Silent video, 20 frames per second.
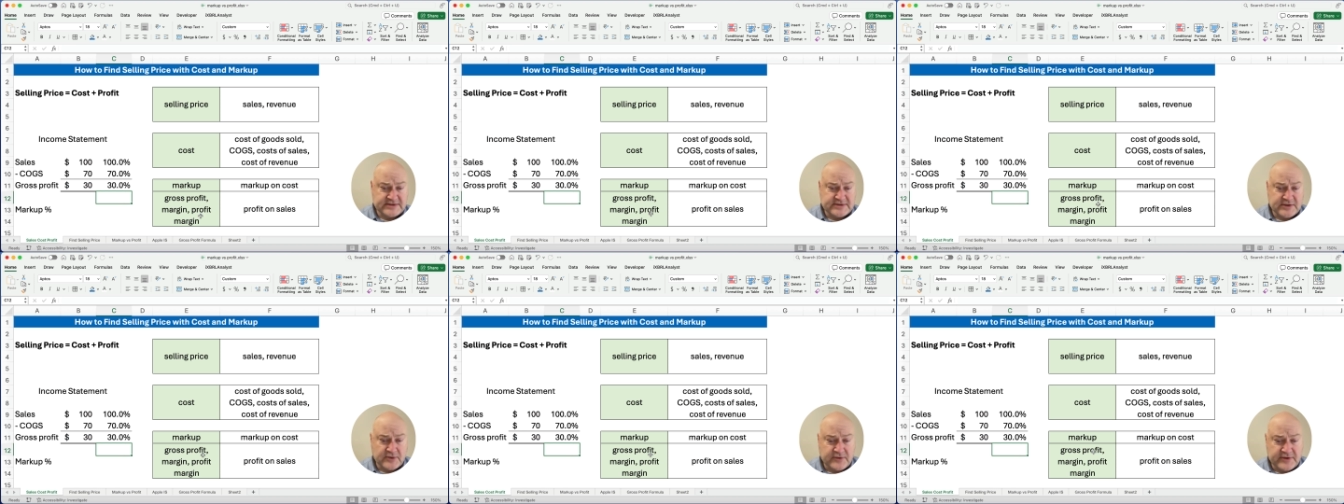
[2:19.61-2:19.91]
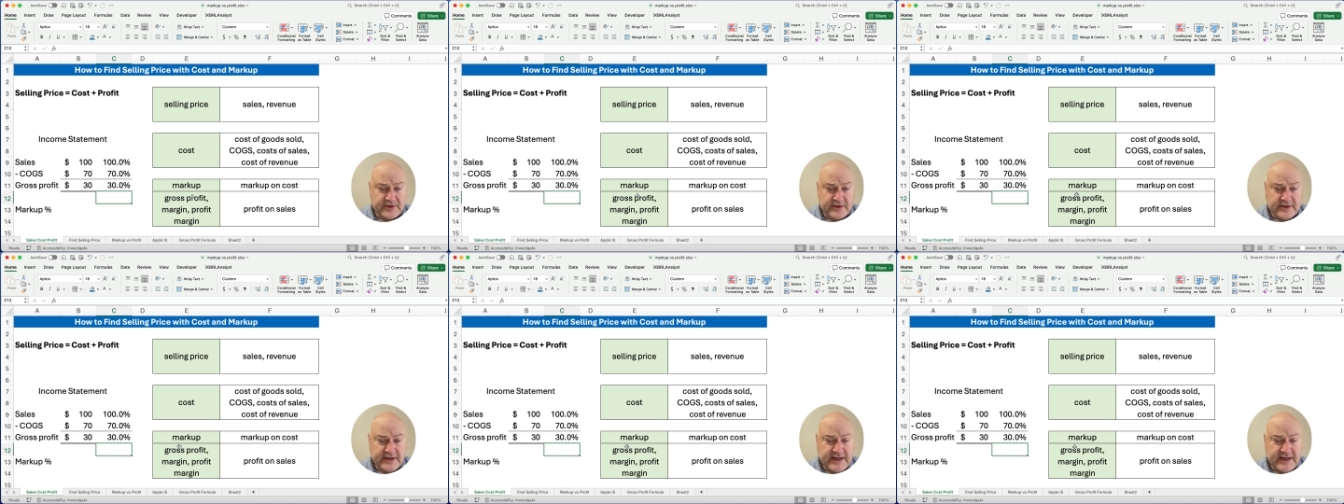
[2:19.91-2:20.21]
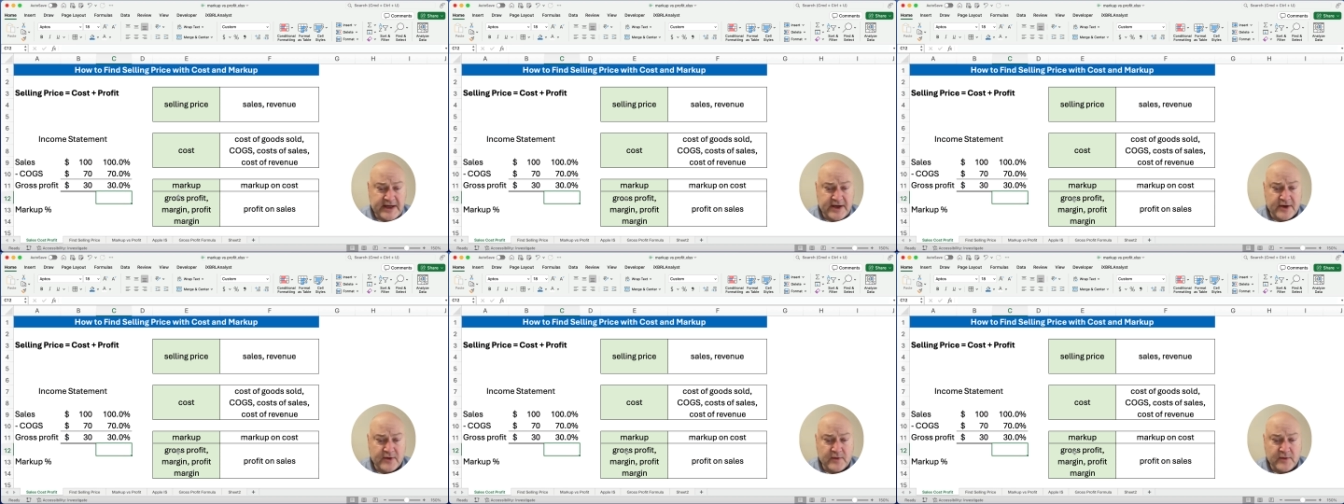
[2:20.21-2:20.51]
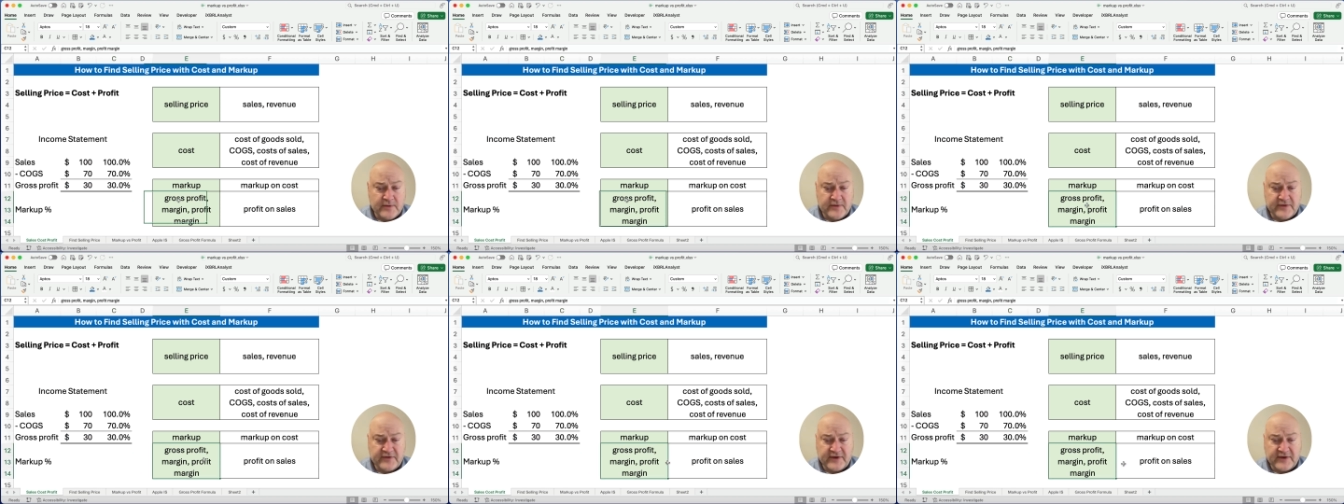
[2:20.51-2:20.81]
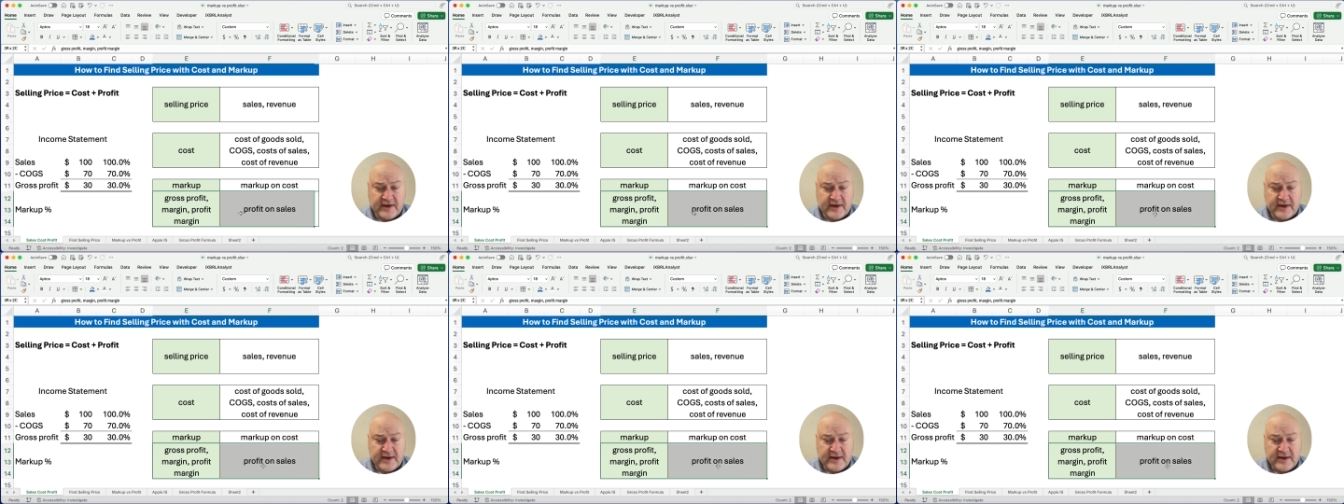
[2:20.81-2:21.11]
So here we would
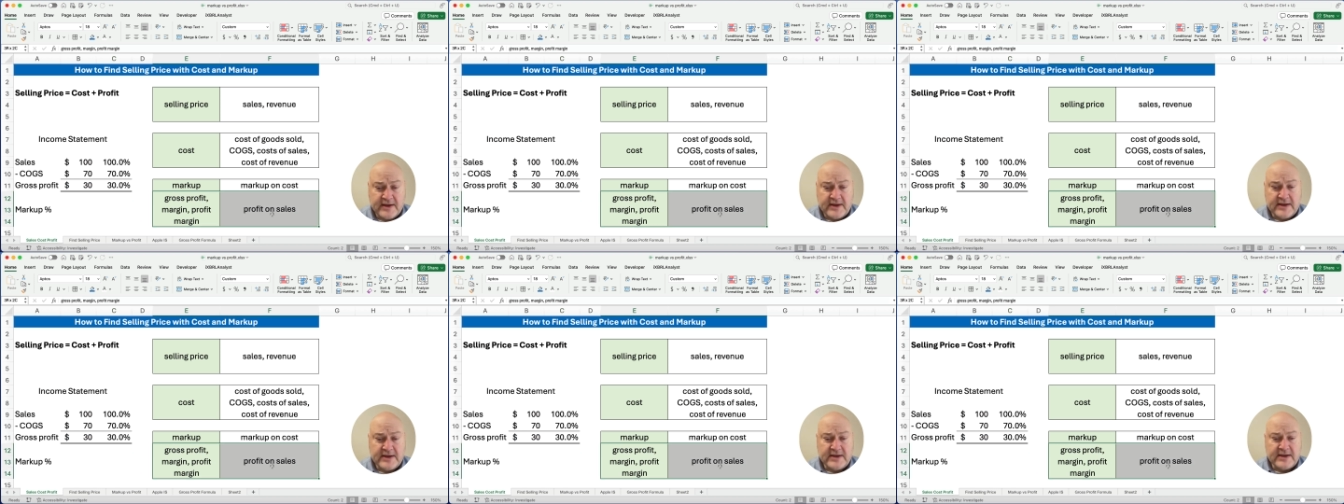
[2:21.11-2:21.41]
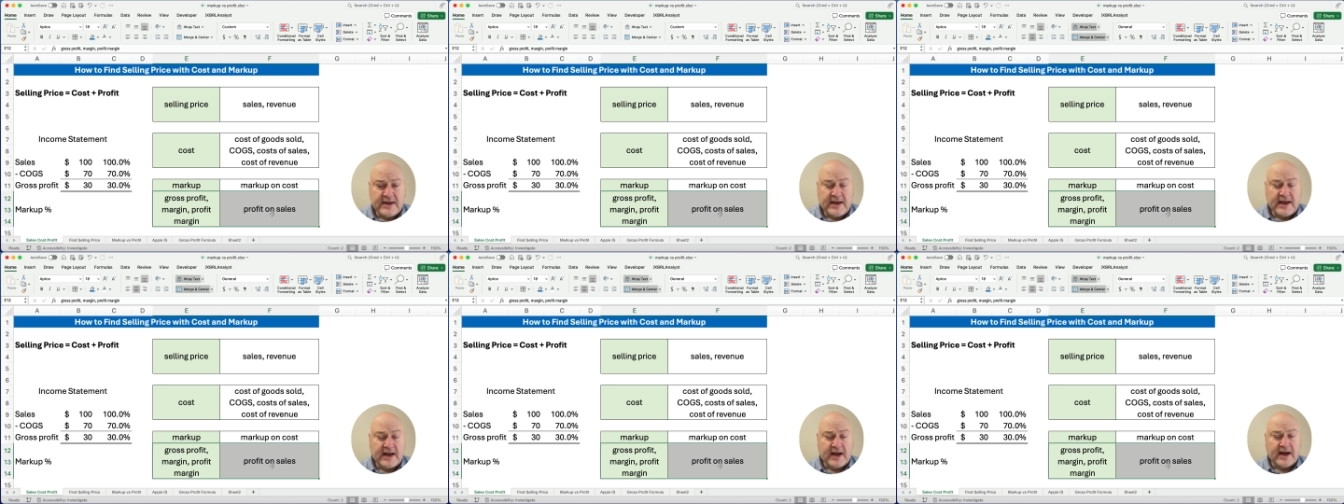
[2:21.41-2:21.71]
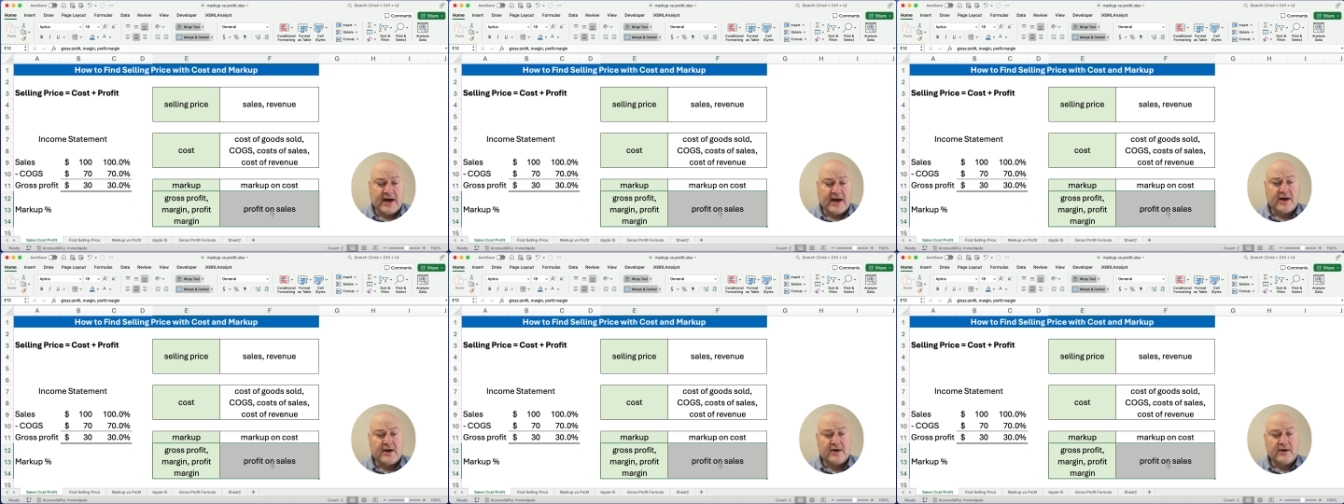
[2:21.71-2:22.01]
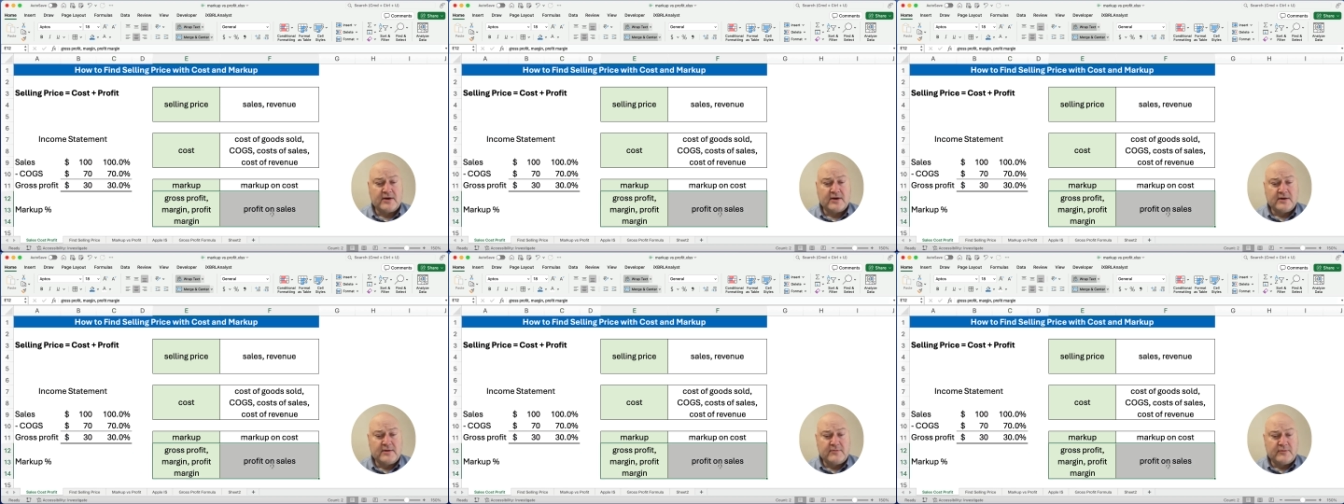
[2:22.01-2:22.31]
say our